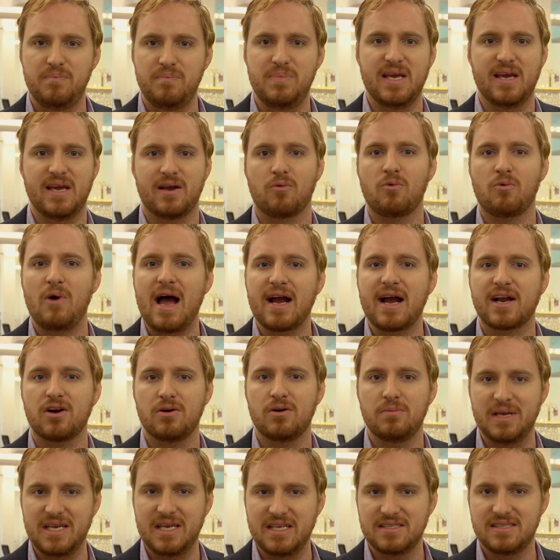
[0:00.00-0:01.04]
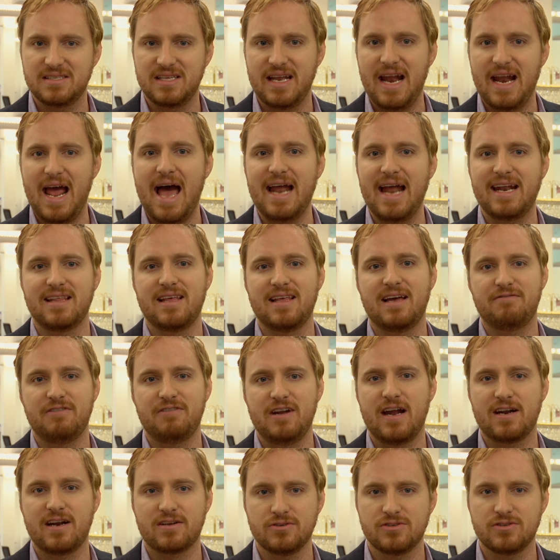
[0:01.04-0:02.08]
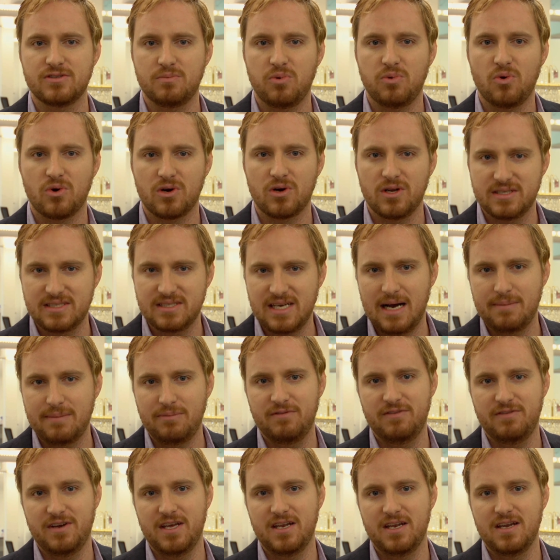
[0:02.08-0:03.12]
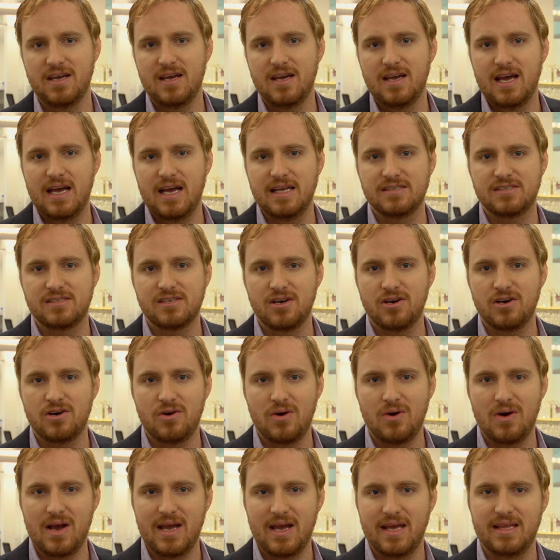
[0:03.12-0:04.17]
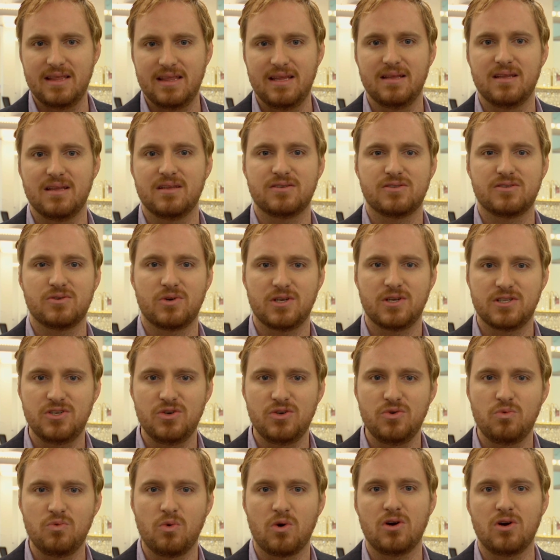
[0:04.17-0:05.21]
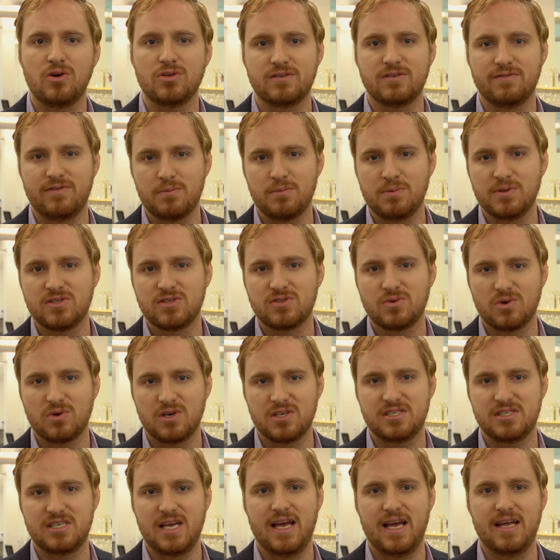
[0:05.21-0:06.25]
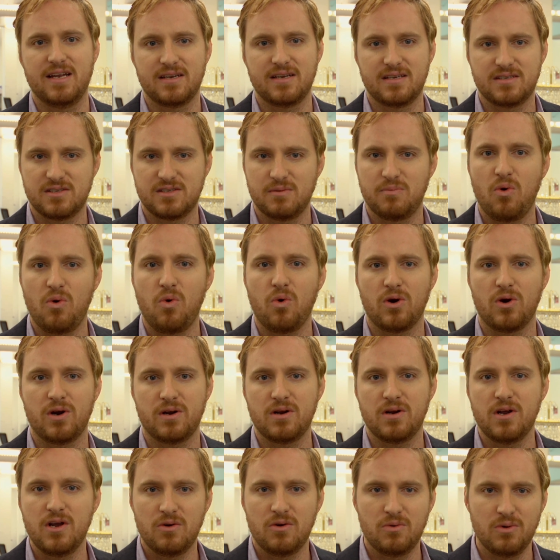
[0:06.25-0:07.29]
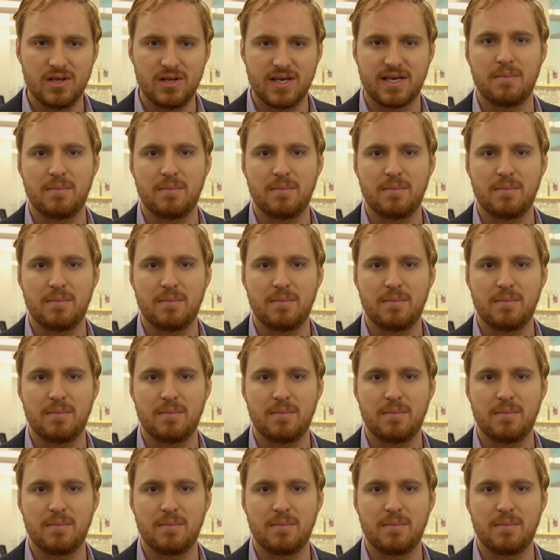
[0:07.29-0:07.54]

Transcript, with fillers: Being a racker means then adding that fanatical support on top of it. And so the, the sort of two worlds of open source and support really